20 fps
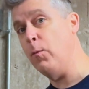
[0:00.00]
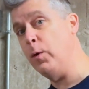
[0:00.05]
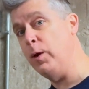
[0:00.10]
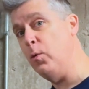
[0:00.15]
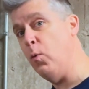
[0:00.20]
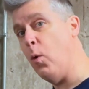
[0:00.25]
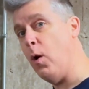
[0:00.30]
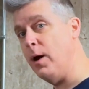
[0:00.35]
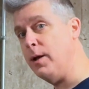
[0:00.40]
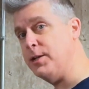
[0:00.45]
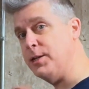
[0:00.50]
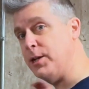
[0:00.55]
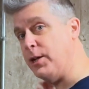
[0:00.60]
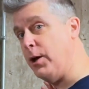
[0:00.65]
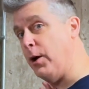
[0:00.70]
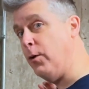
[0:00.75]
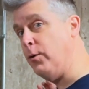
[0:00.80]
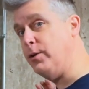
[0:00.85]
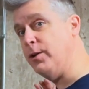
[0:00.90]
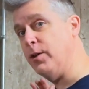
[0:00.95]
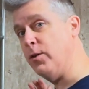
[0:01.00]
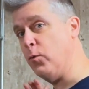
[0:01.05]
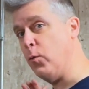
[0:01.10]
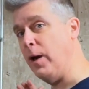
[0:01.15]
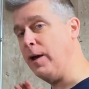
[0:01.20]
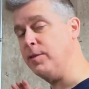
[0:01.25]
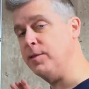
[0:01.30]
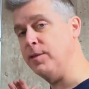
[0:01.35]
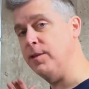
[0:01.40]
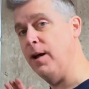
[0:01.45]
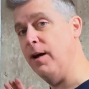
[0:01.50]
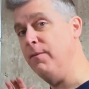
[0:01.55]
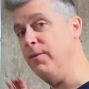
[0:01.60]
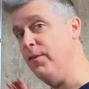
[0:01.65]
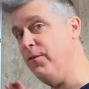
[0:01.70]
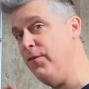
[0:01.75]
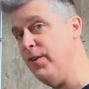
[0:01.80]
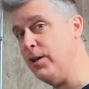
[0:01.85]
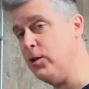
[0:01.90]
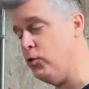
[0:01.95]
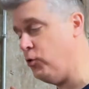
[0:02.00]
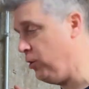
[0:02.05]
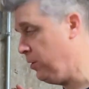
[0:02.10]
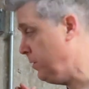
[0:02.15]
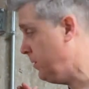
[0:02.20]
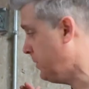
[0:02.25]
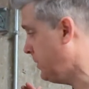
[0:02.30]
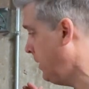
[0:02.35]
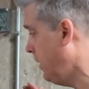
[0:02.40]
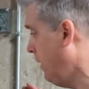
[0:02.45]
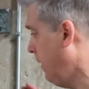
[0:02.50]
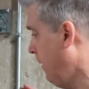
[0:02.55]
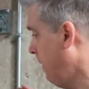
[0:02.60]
we want to go to the rest of the fixtures.